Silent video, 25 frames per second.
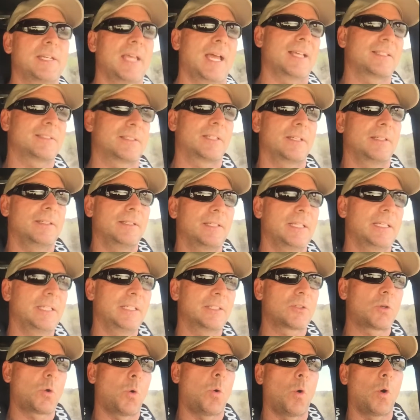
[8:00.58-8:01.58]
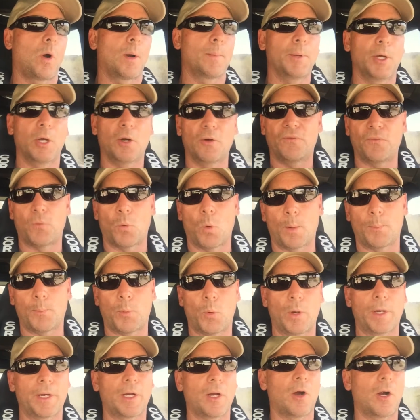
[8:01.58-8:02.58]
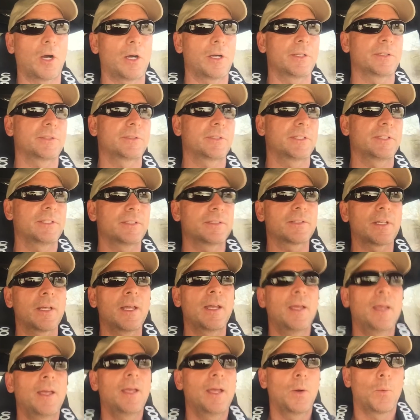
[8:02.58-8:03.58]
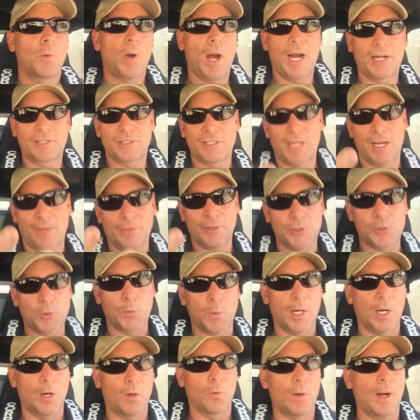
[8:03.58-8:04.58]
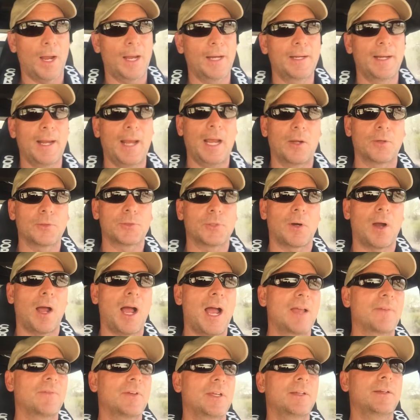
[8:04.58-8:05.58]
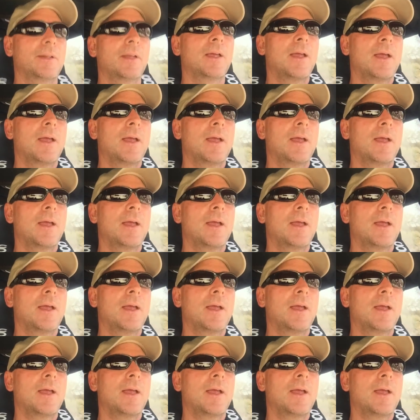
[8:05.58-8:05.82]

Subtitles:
testing these Corbeau 4-point harnesses. We're actually on the trail right now driving.